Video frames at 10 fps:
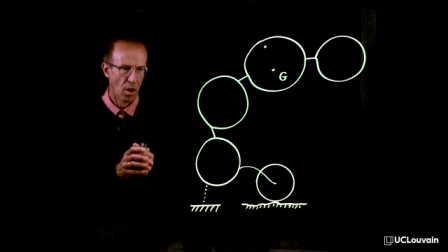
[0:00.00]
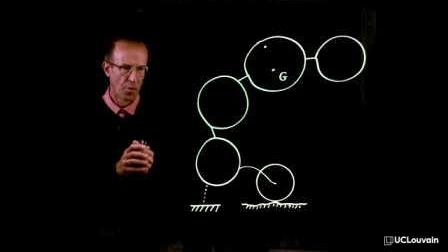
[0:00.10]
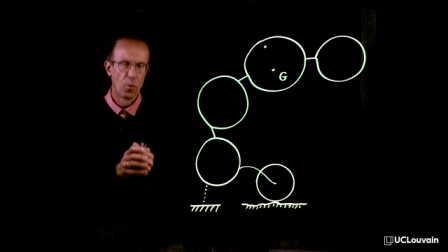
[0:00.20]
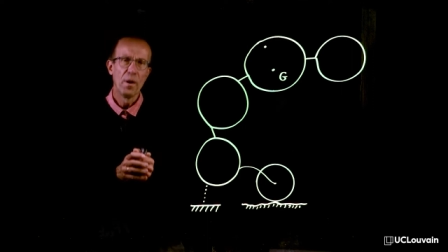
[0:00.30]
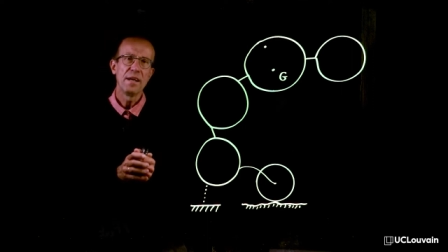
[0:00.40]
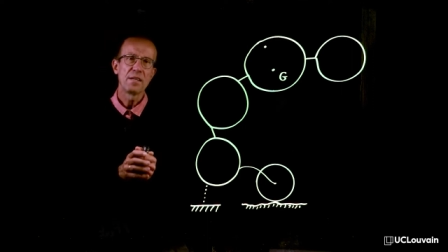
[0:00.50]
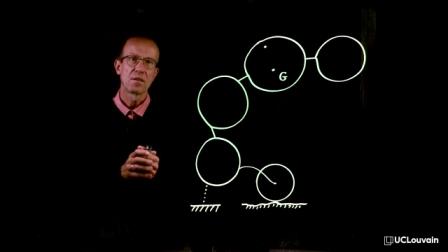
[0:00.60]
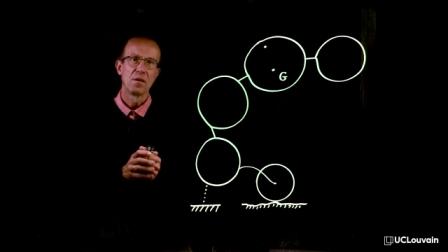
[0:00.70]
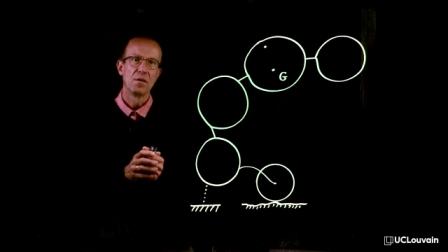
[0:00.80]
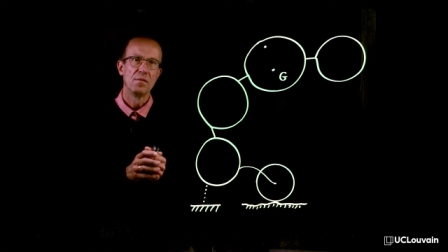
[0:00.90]
The weight
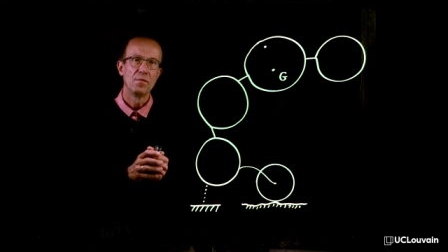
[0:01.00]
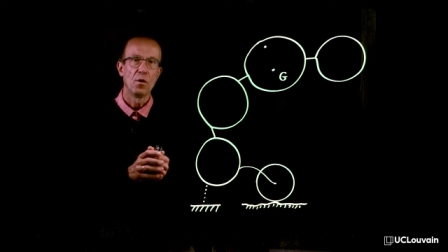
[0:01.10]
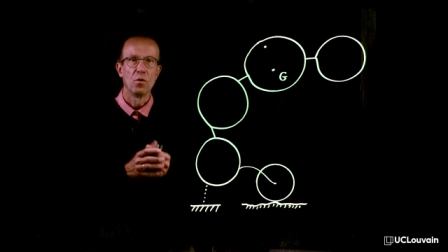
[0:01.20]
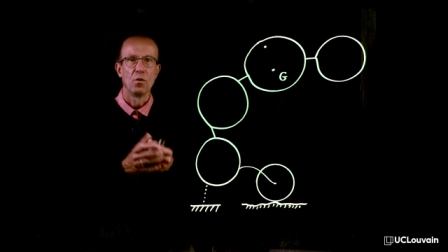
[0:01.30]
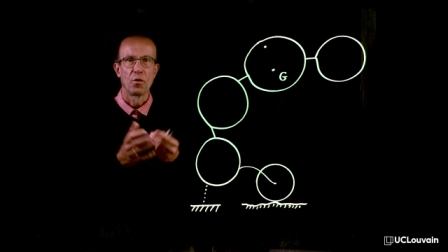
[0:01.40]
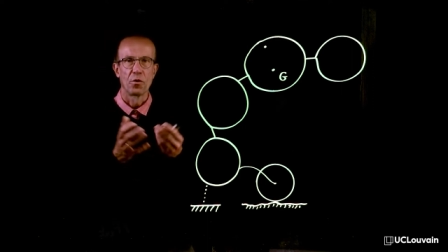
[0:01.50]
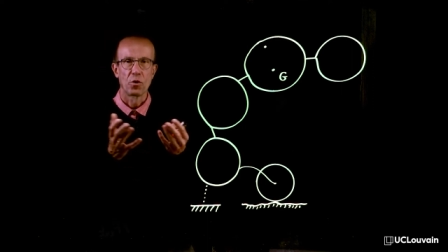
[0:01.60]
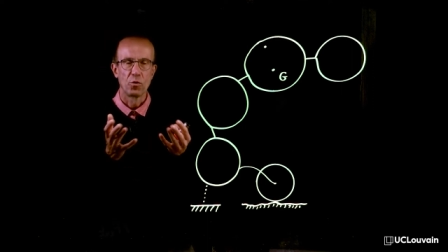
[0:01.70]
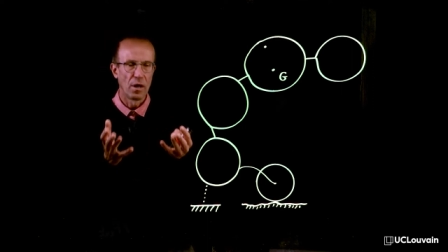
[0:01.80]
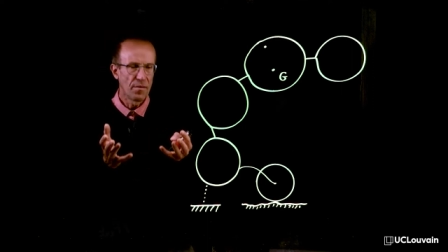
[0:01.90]
or the
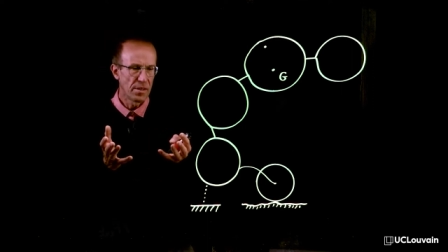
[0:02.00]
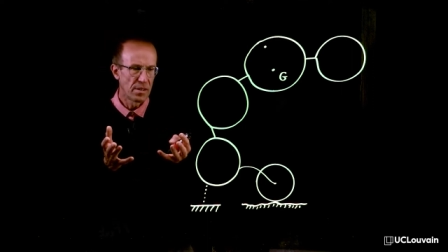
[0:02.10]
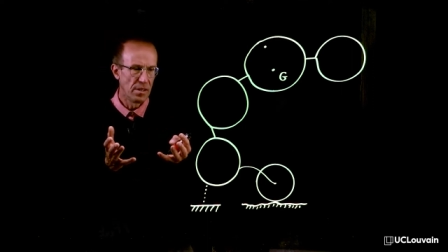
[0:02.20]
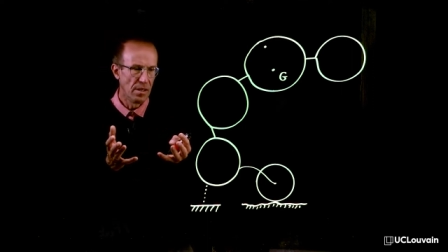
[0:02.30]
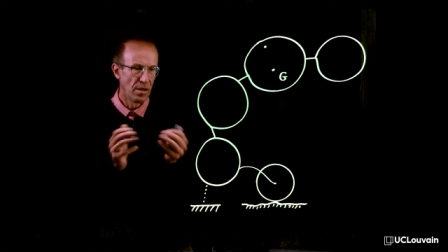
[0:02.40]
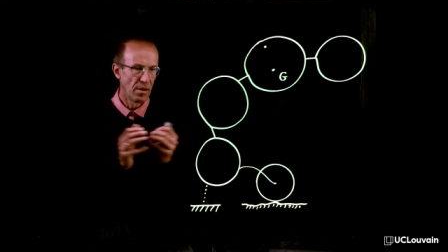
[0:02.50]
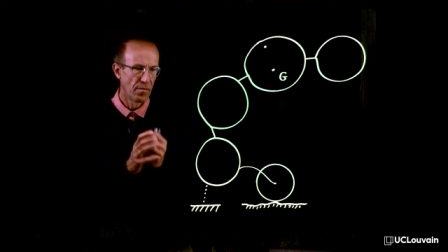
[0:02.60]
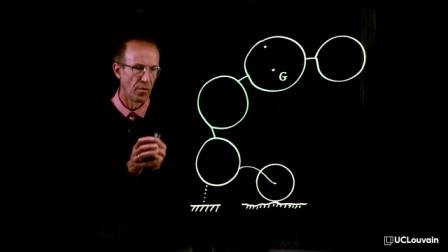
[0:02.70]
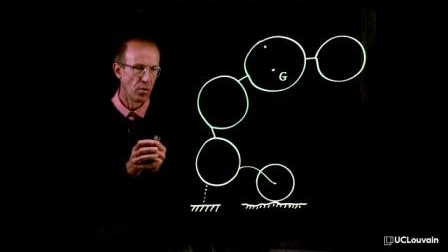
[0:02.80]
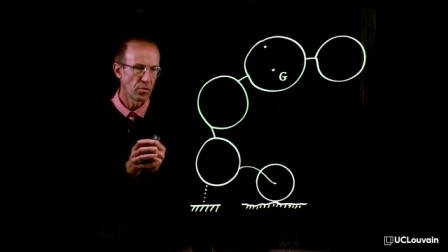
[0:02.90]
gravity
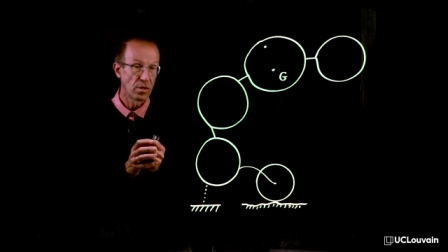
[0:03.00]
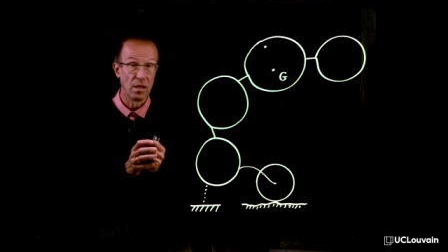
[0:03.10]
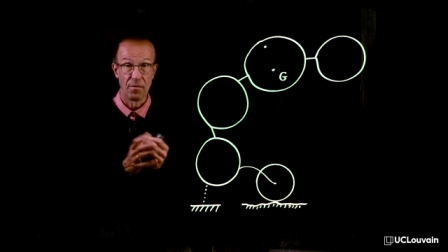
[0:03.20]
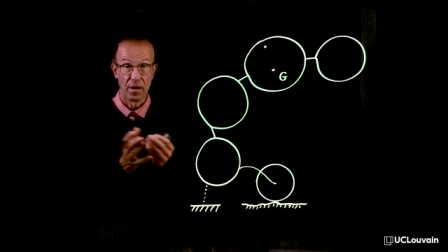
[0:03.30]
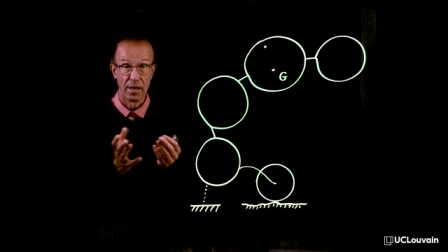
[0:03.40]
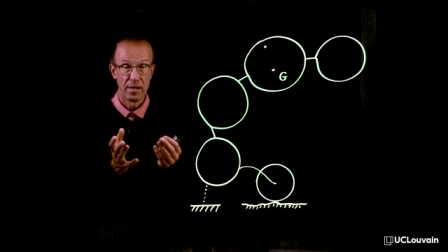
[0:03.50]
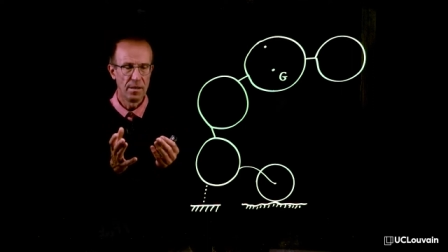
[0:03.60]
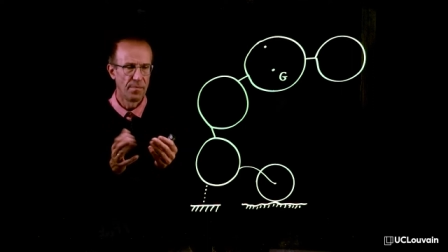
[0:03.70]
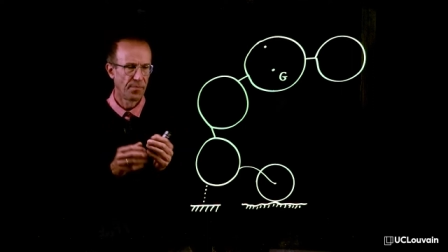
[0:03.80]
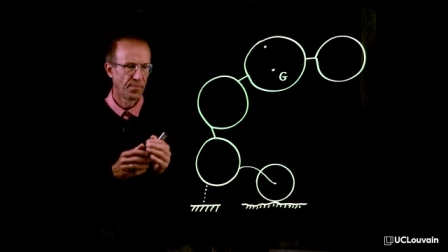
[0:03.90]
force, if any,